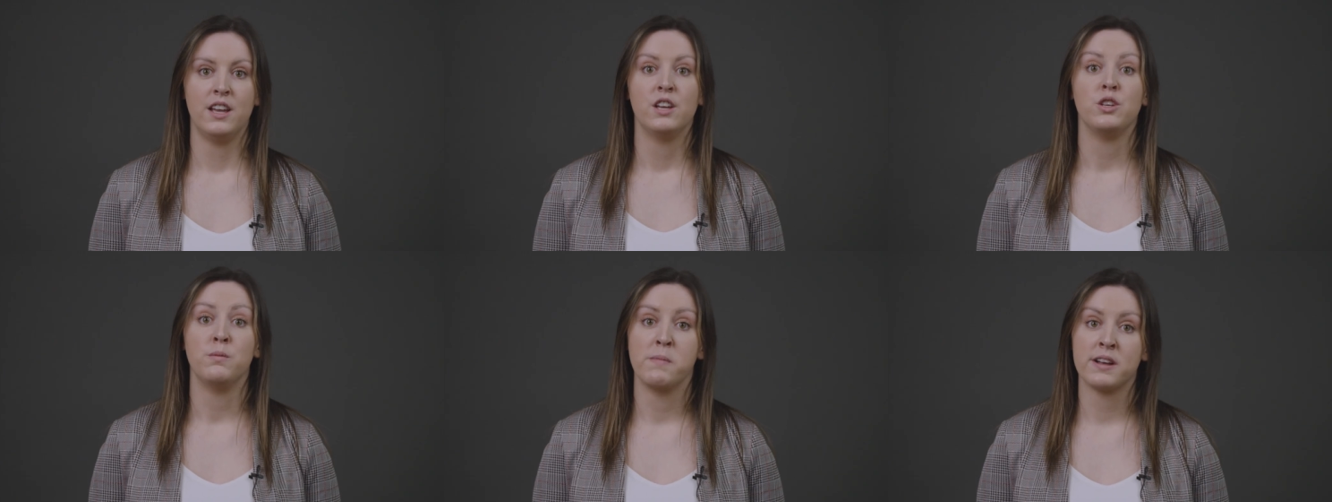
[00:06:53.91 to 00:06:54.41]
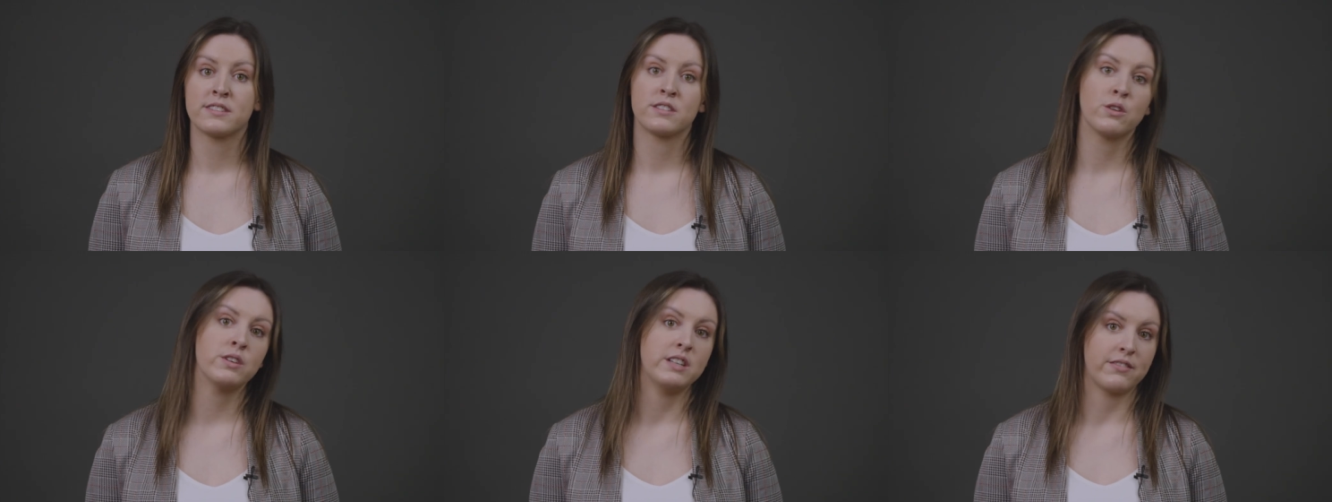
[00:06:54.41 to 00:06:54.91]
You must
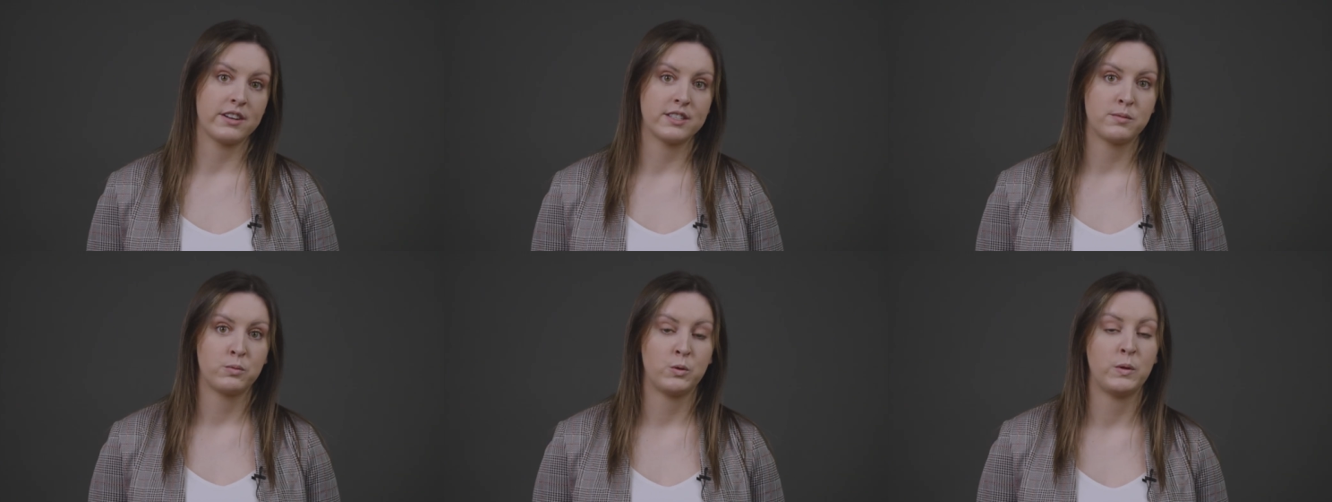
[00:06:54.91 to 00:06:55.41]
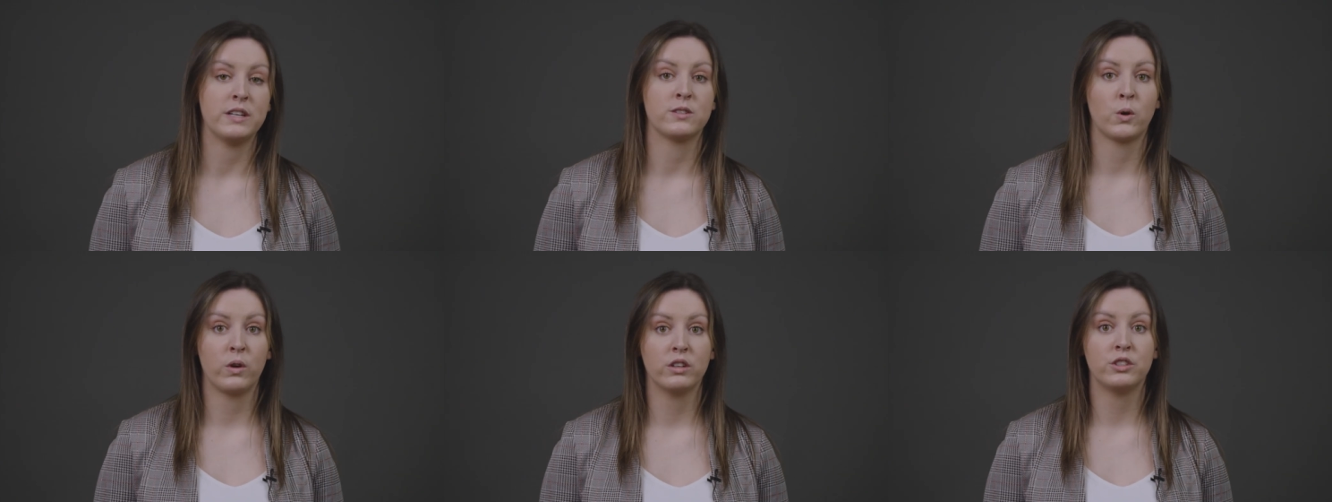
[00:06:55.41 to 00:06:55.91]
know the difference between a
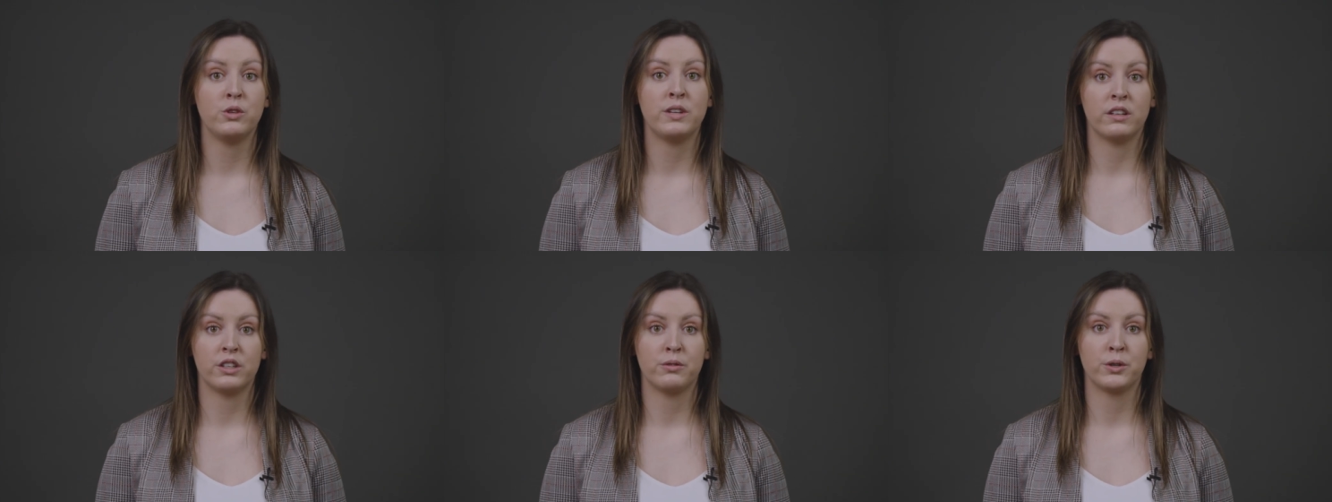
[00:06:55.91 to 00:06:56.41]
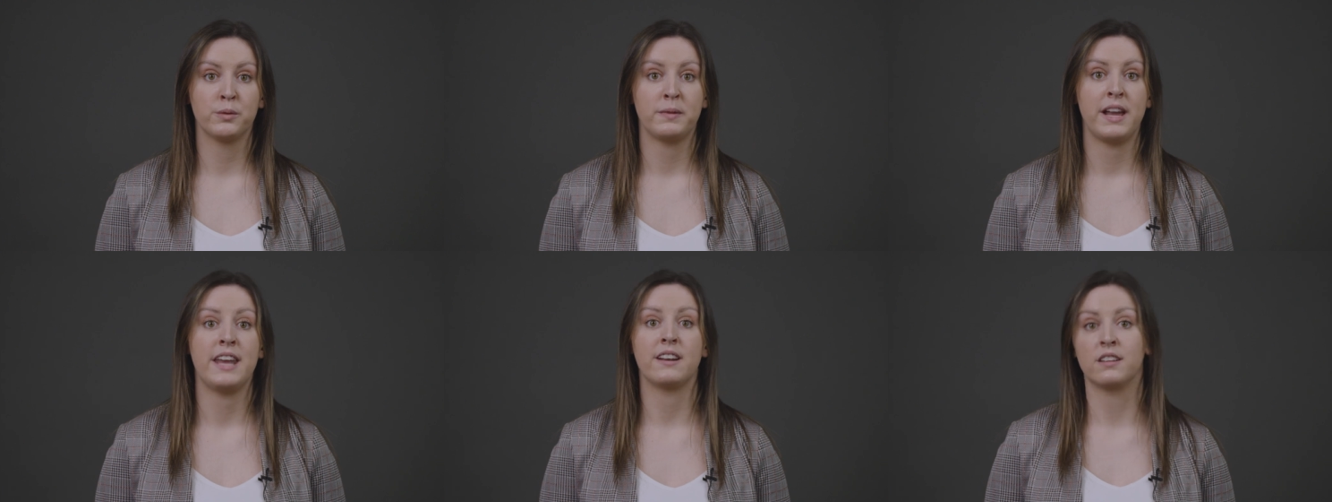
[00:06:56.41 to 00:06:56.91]
soiled utility room
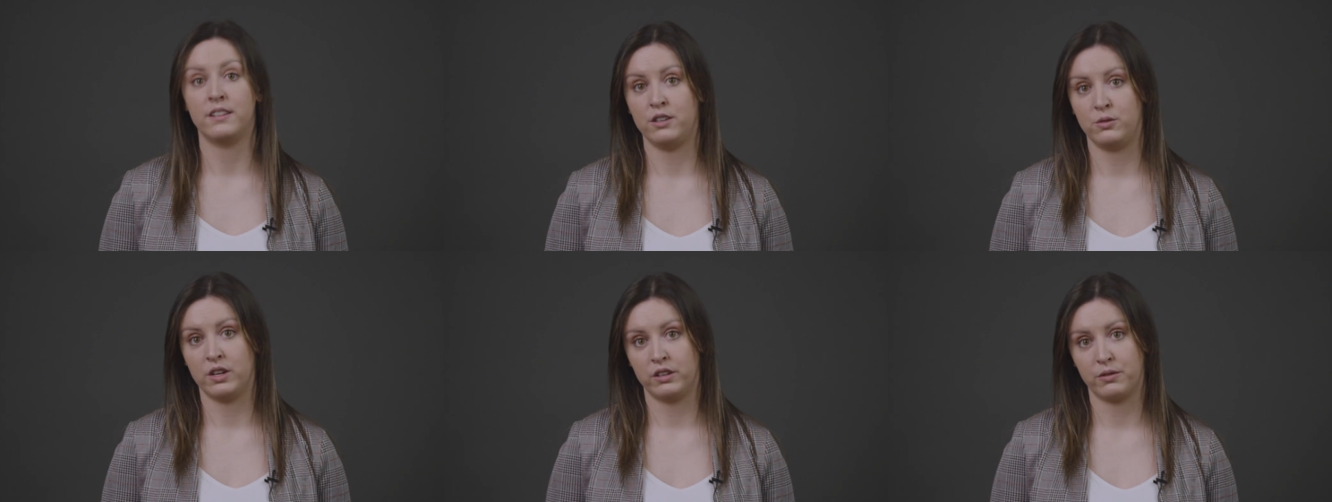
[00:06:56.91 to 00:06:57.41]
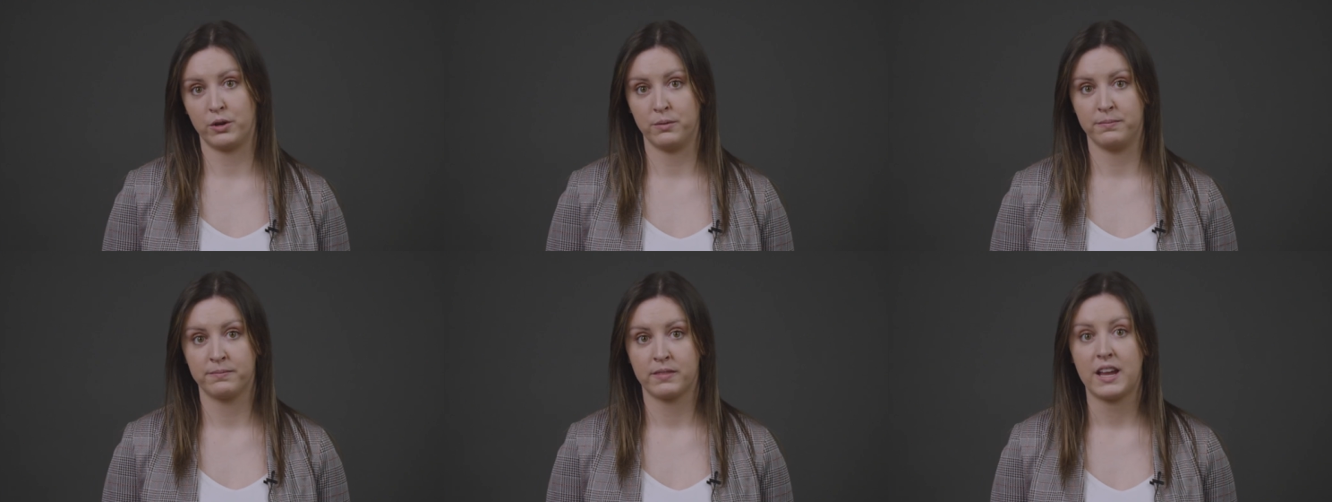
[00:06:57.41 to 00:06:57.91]
and a clean utility
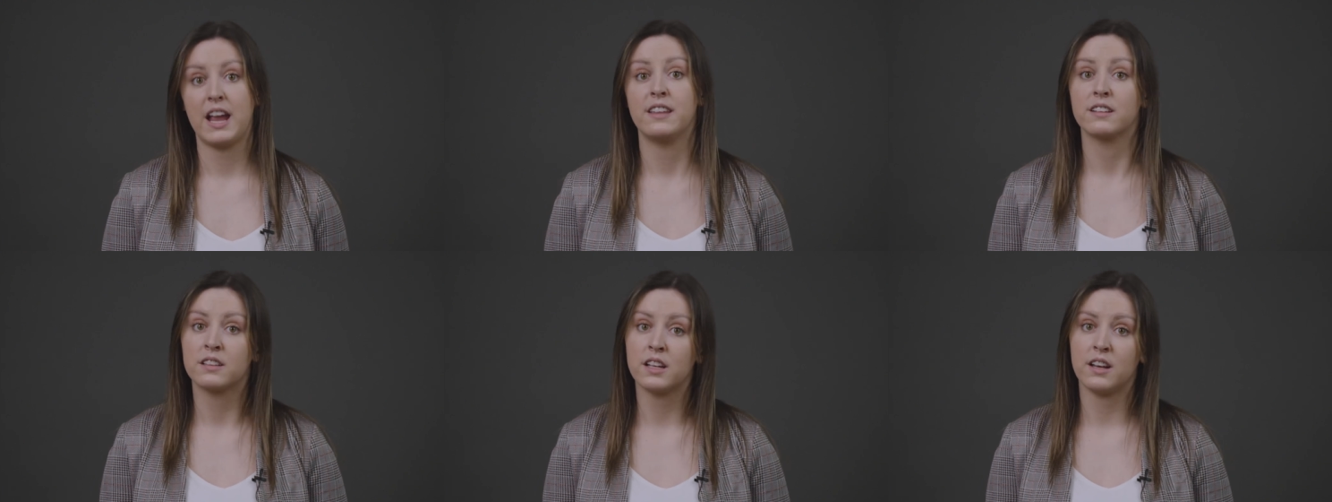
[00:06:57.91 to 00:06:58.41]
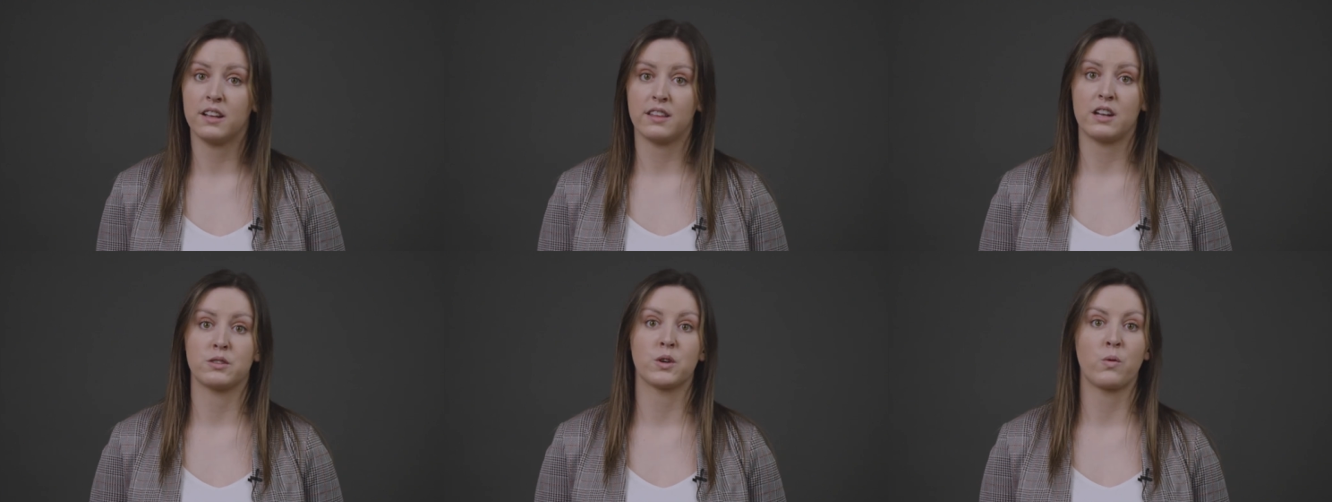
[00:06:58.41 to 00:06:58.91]
room, and the cleaning that
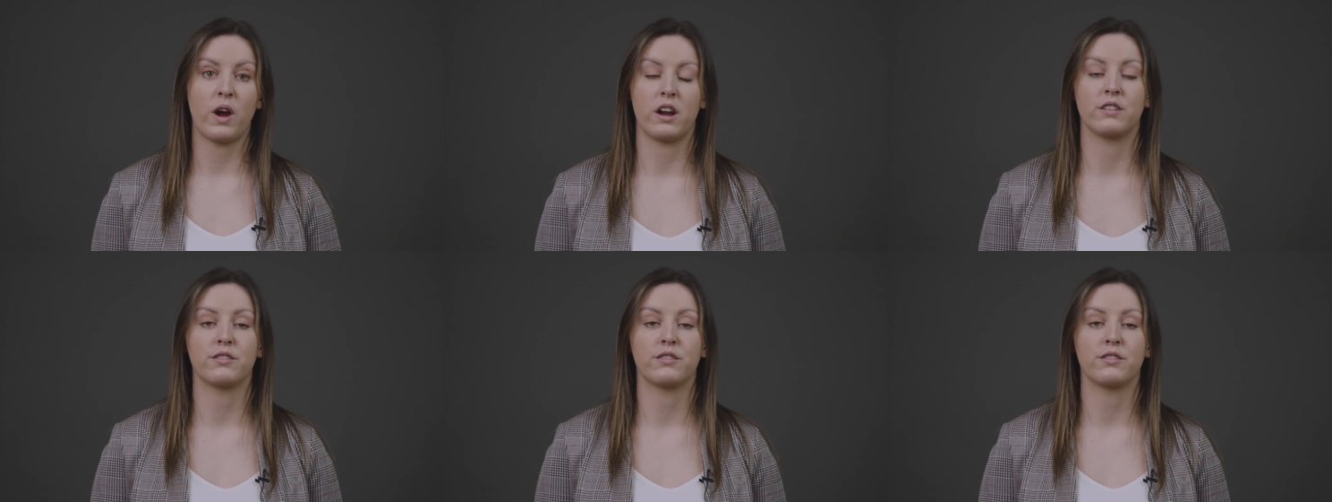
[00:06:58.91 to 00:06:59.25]
is required